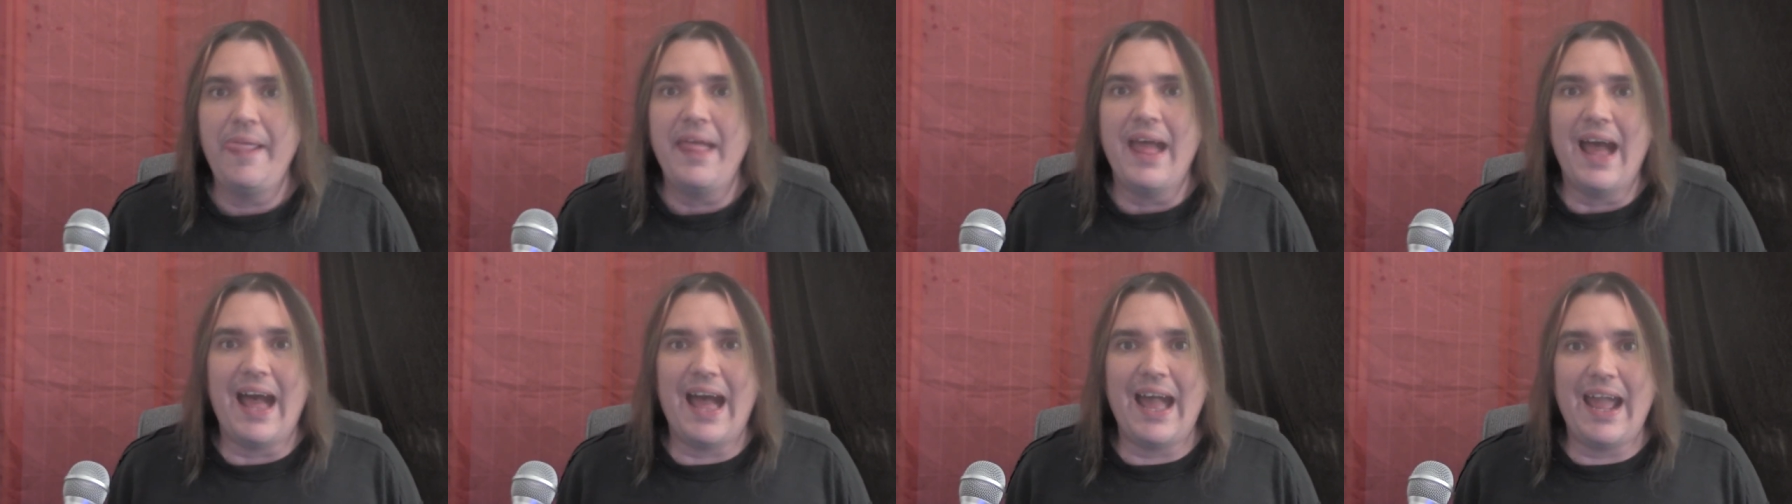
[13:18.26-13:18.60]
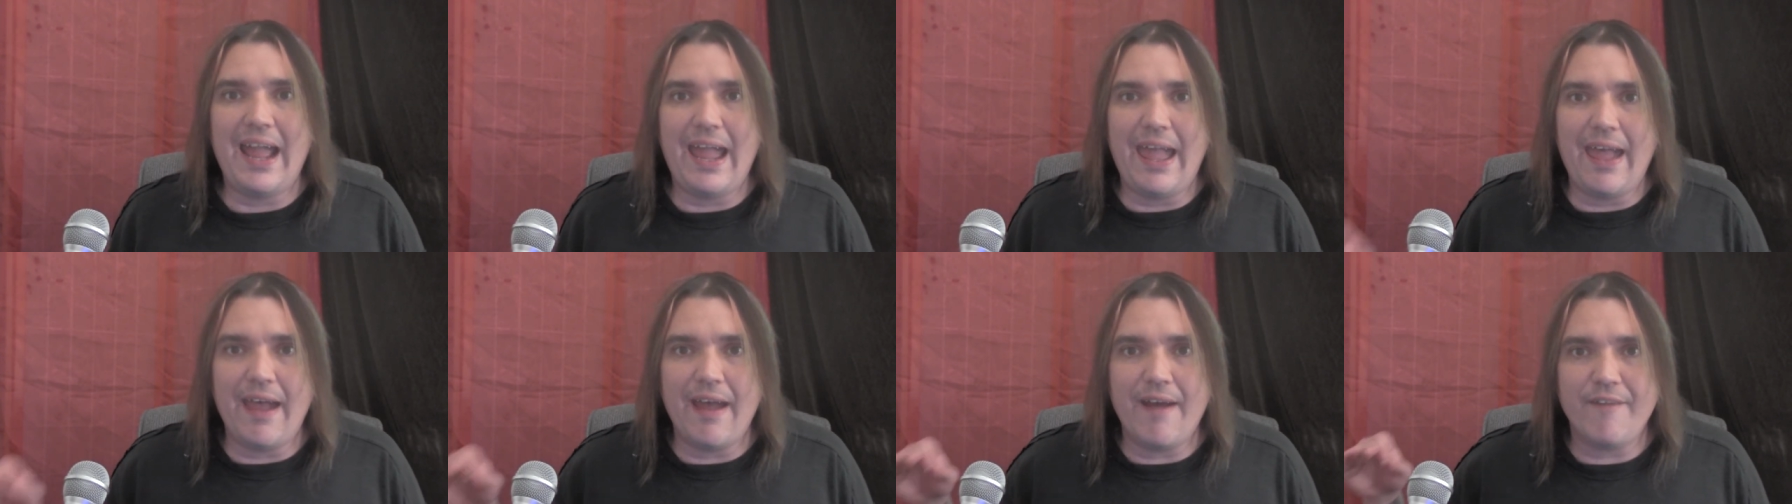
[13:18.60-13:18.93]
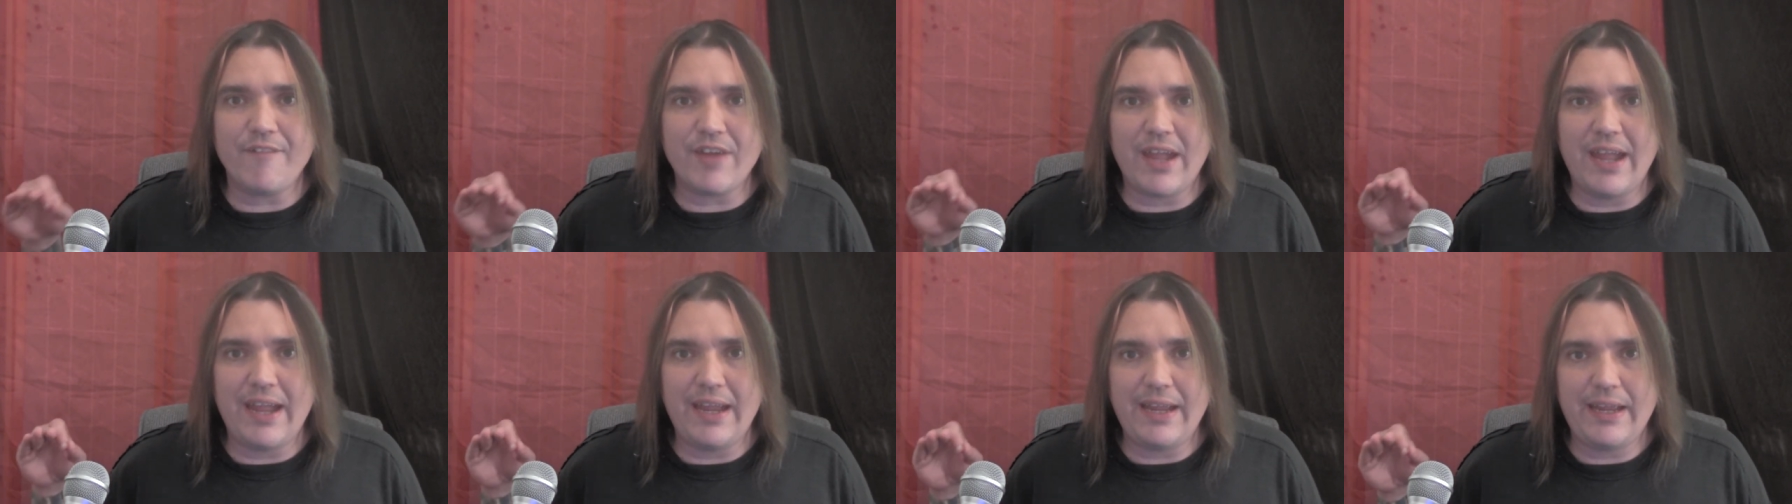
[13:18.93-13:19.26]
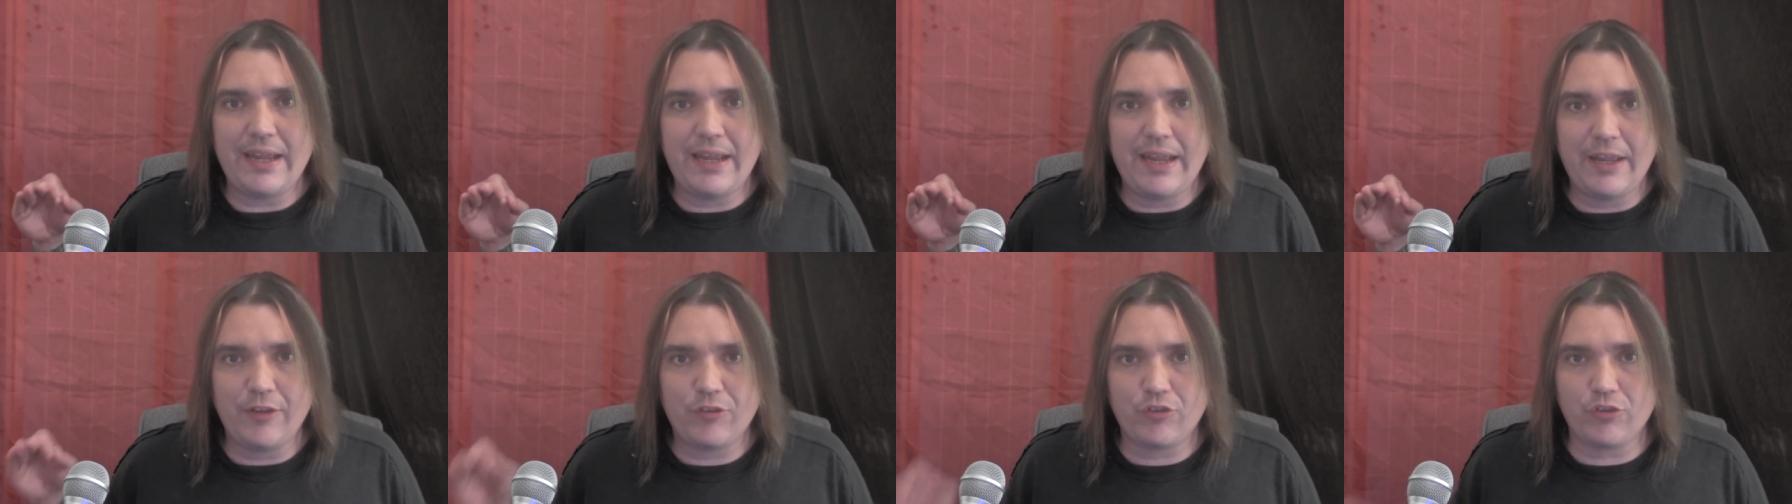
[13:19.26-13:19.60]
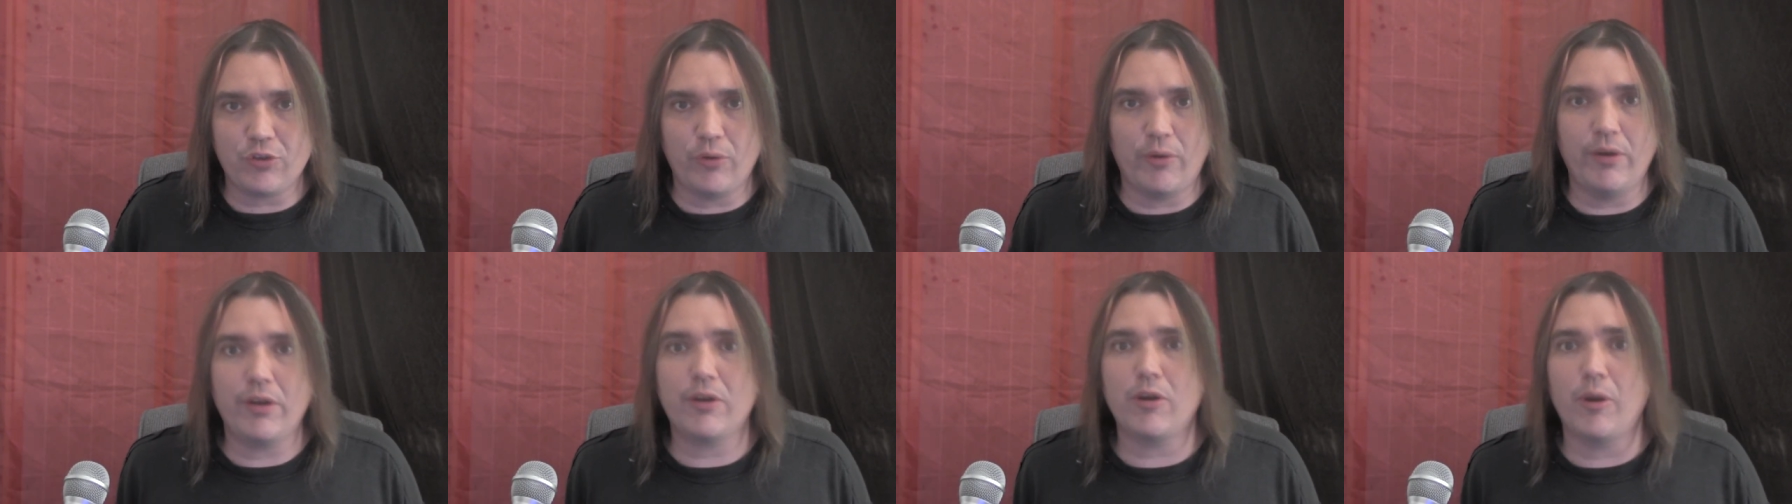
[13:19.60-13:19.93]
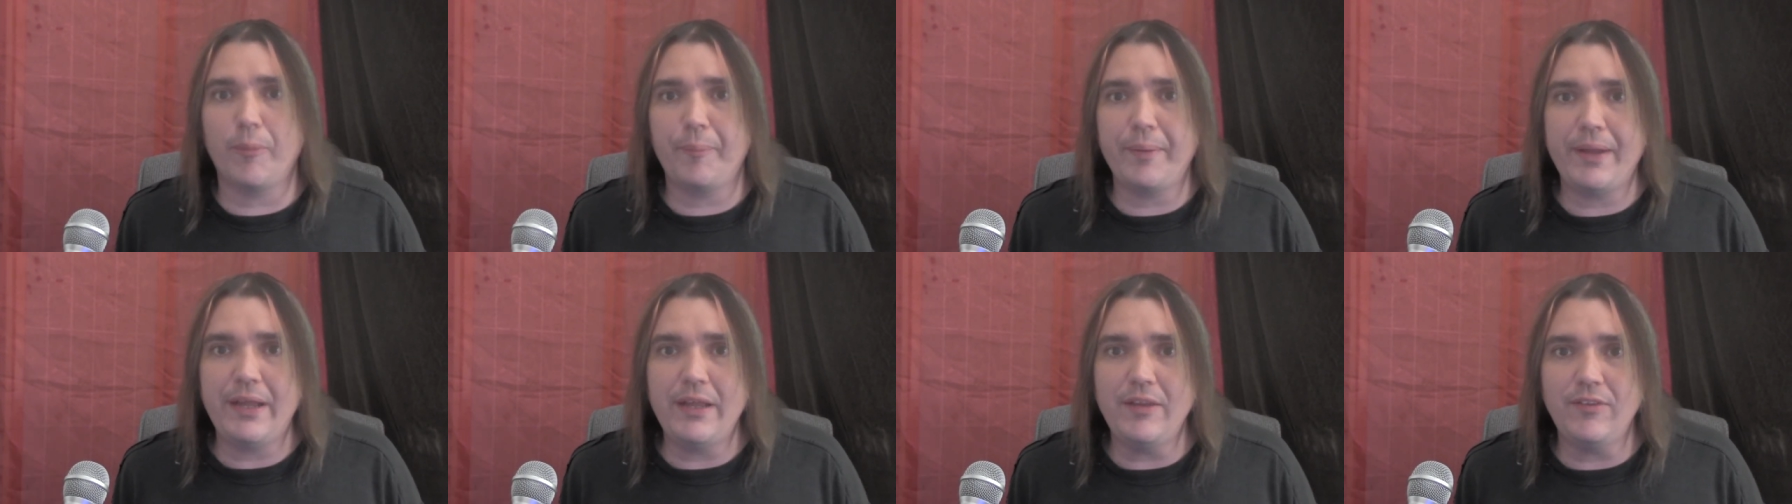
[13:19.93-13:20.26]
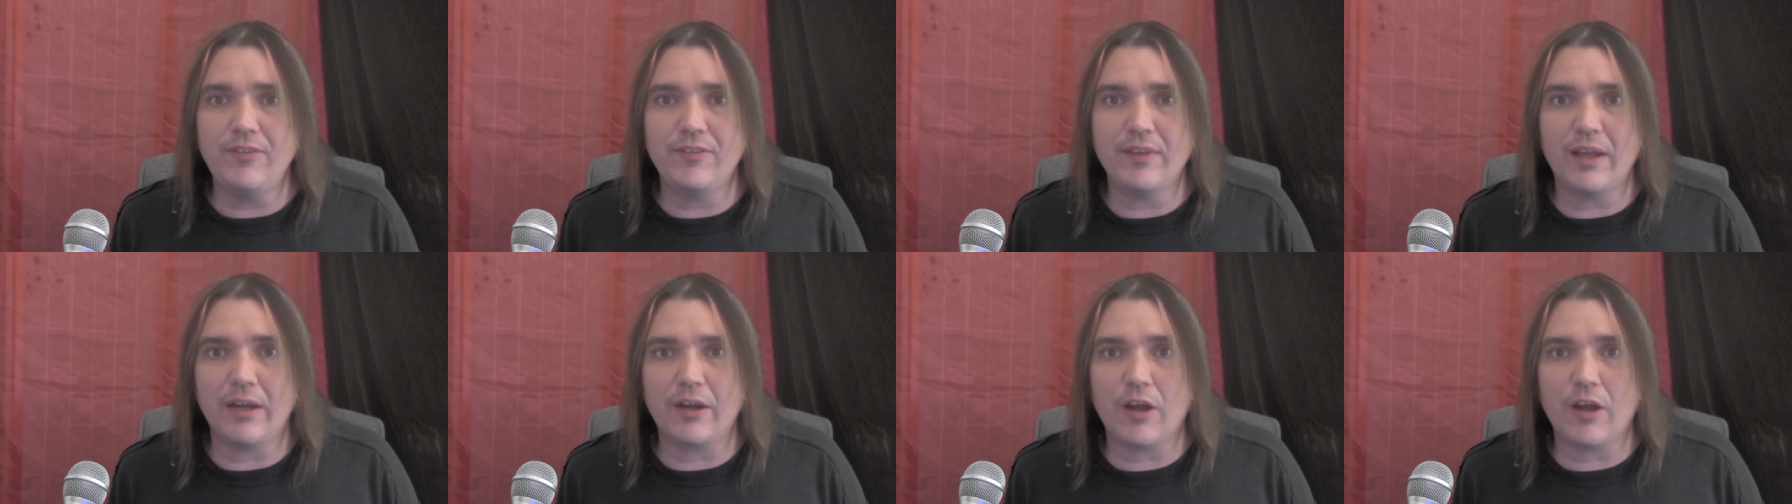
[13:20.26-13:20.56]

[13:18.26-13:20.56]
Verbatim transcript: I have a historical piece